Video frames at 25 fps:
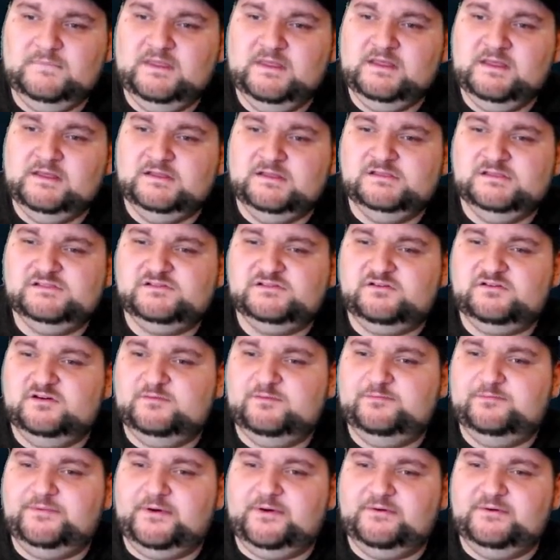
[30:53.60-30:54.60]
Score a
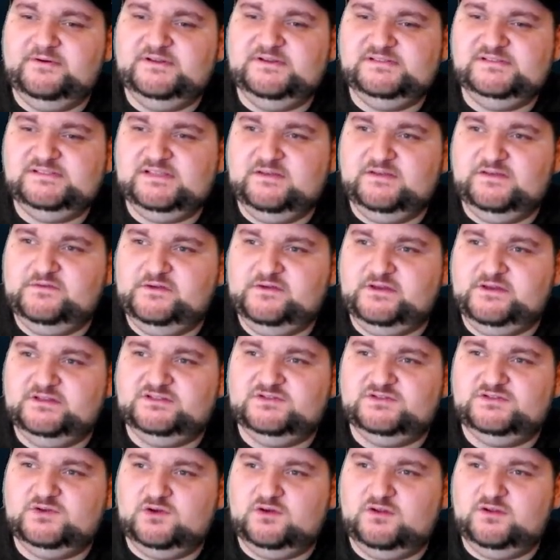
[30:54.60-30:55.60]
bonus if you
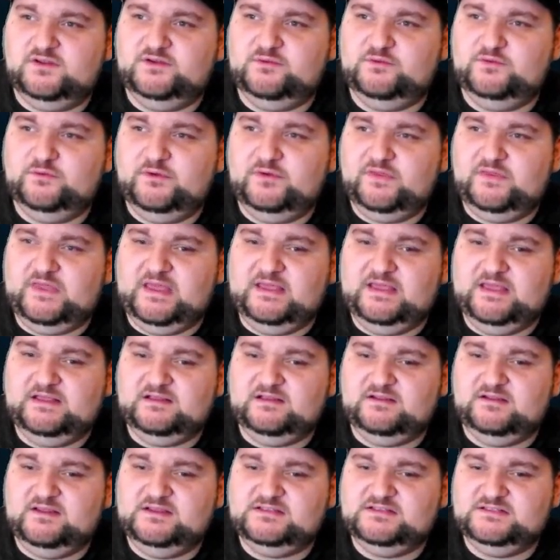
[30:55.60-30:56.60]
control it with a
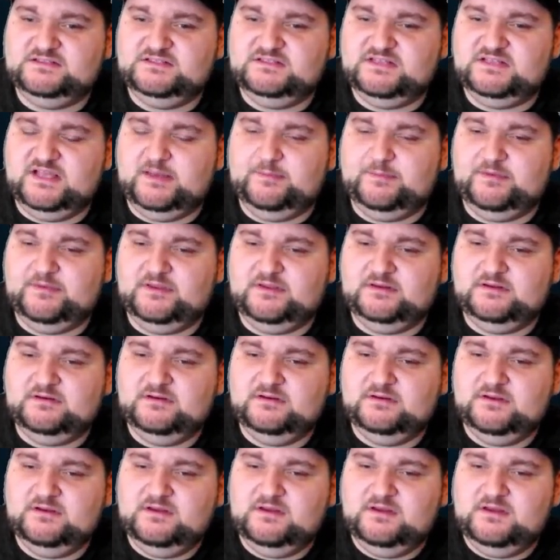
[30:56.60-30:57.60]
Galatian champion.
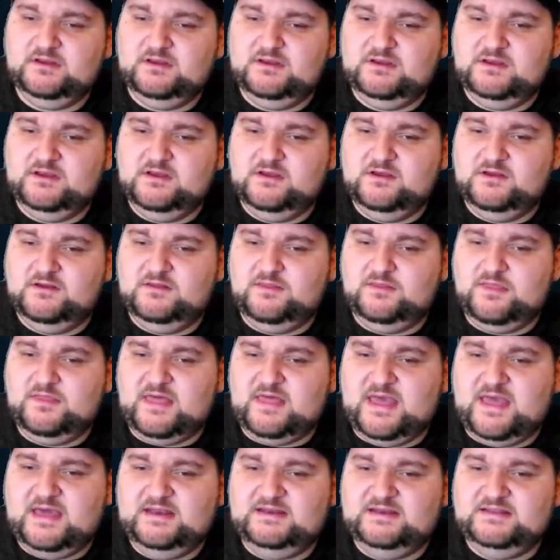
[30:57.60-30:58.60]

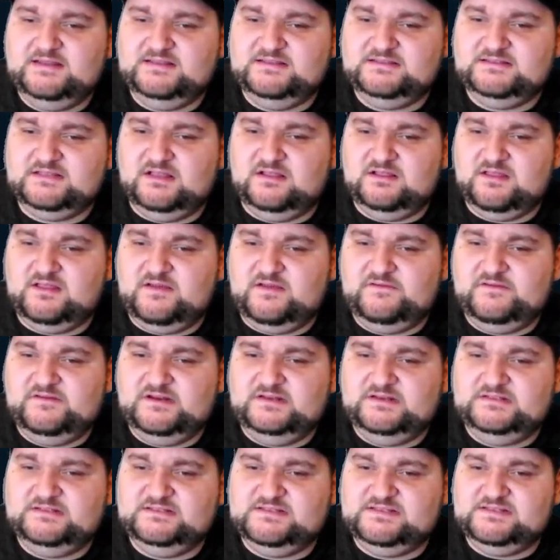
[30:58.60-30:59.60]
That is 11
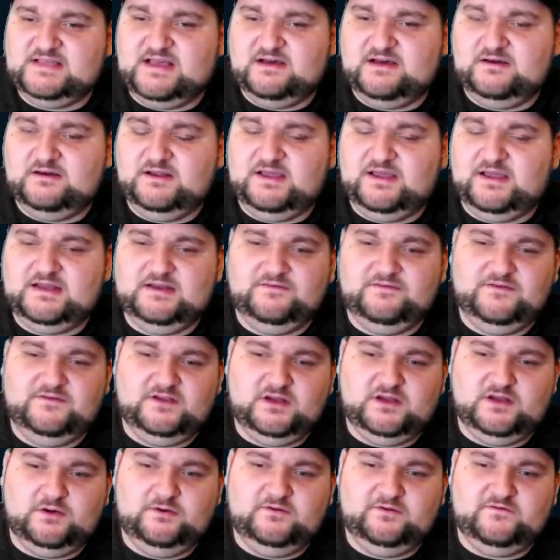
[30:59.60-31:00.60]
inches out. Again, if you're
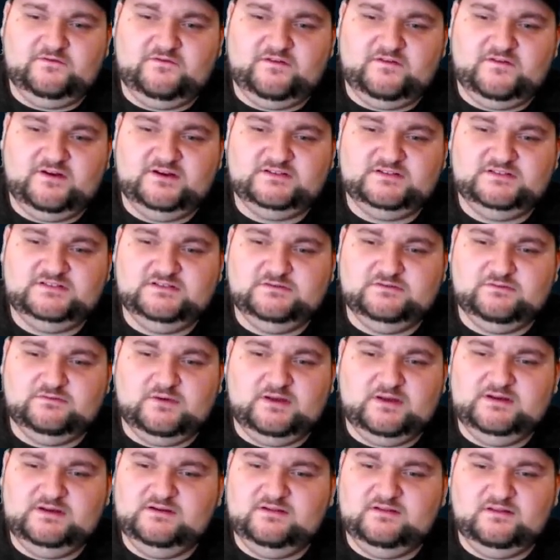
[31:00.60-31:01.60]
going first, you run
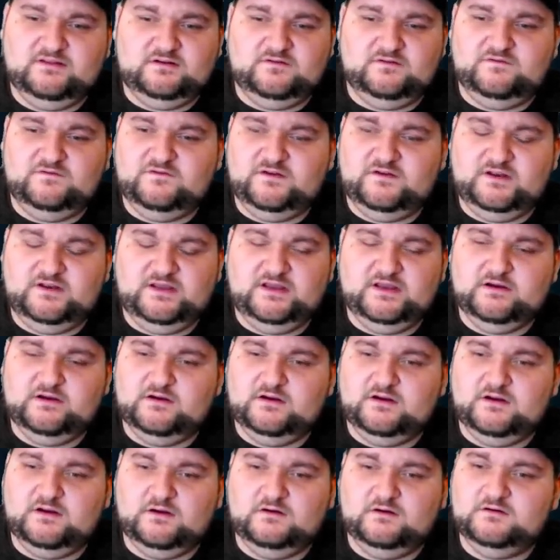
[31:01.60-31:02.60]
your little foot
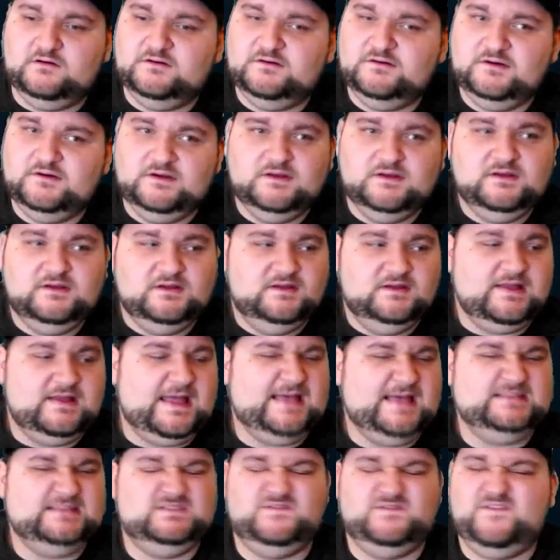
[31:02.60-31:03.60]
hero
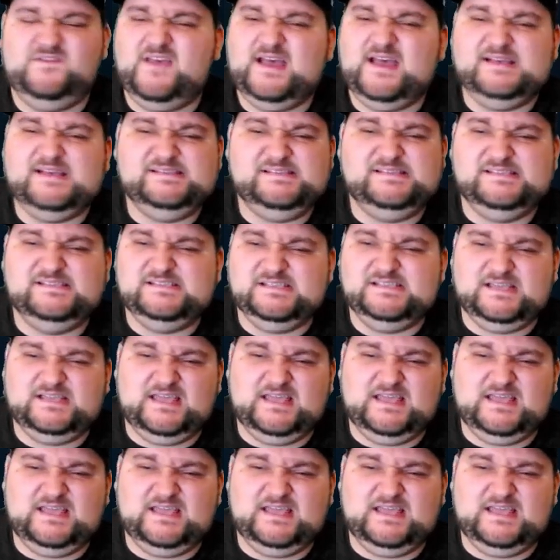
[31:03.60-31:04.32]
as fast as it can